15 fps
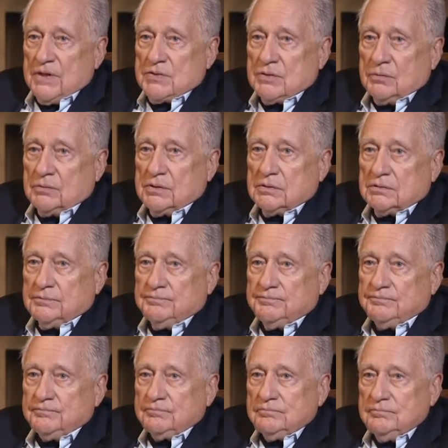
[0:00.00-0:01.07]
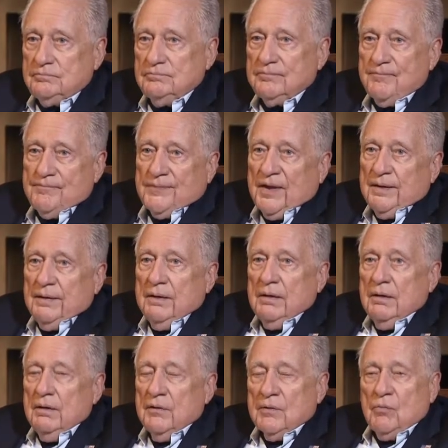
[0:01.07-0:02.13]
my shoulders.
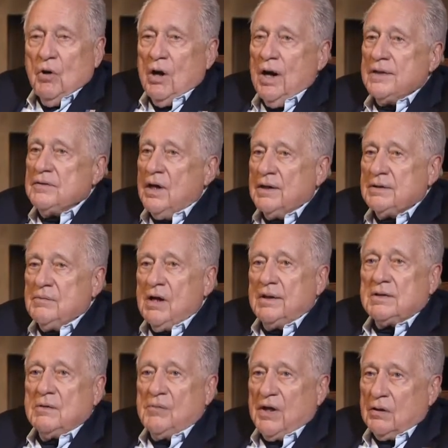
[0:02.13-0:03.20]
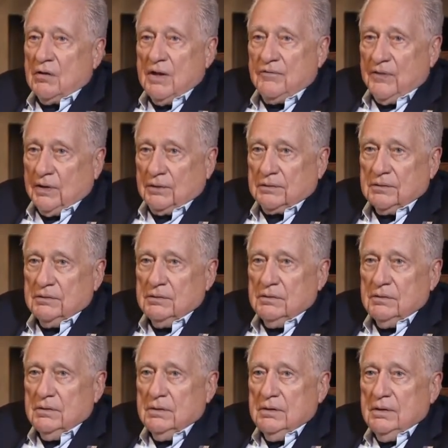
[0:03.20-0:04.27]
The more I talked about it, the better I felt.
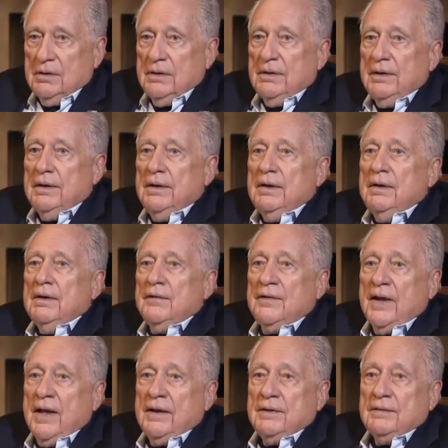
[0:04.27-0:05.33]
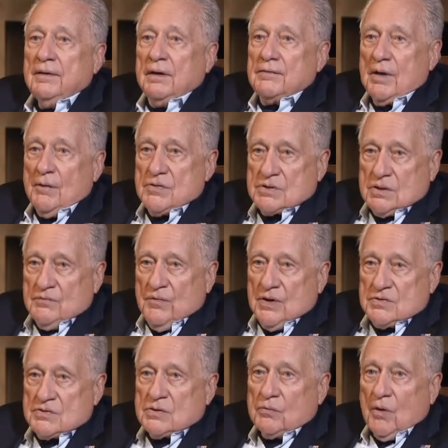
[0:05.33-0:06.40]
Then I was
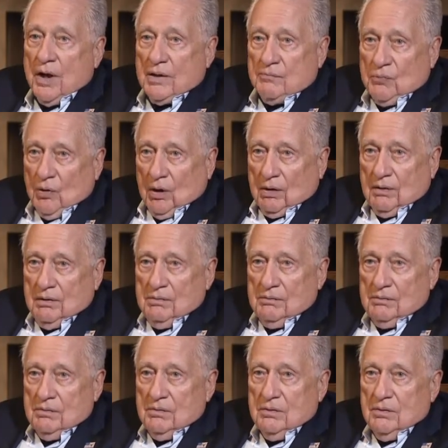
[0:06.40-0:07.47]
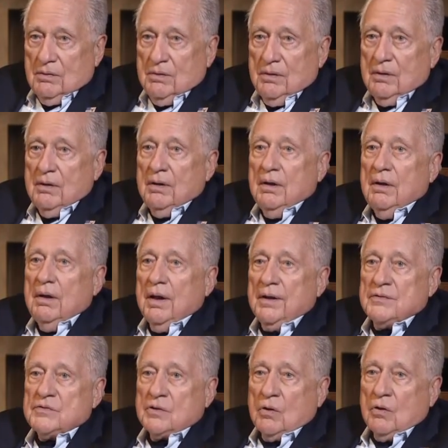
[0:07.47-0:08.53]
convinced to write a book.
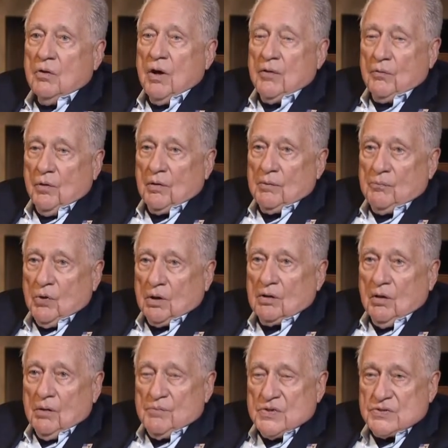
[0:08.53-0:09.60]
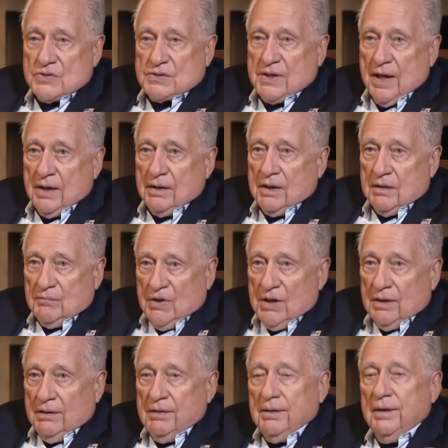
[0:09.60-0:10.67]
And so I wrote a book called Mrs. Kennedy and
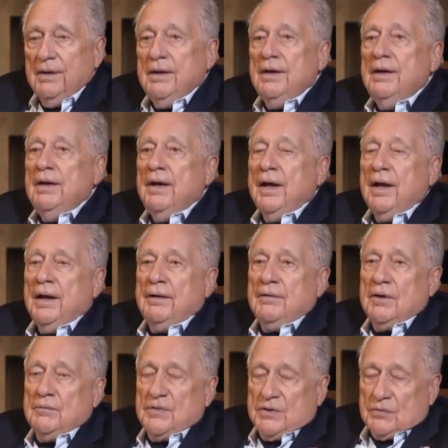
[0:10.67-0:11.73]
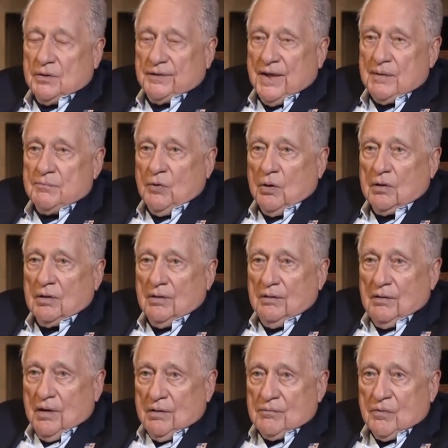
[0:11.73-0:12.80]
Me. And then we took that book
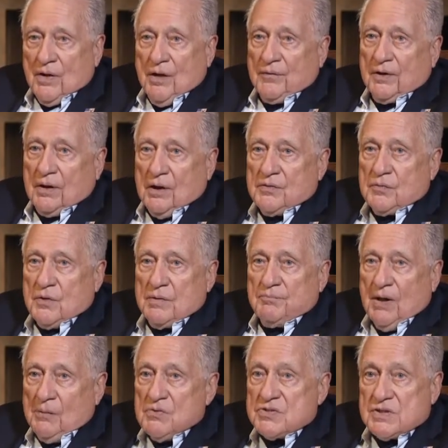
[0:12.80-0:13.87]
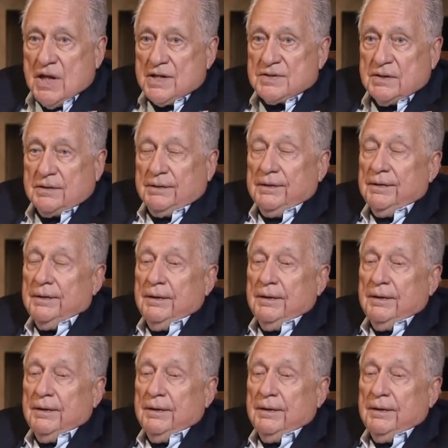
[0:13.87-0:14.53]
around the country and publicized it.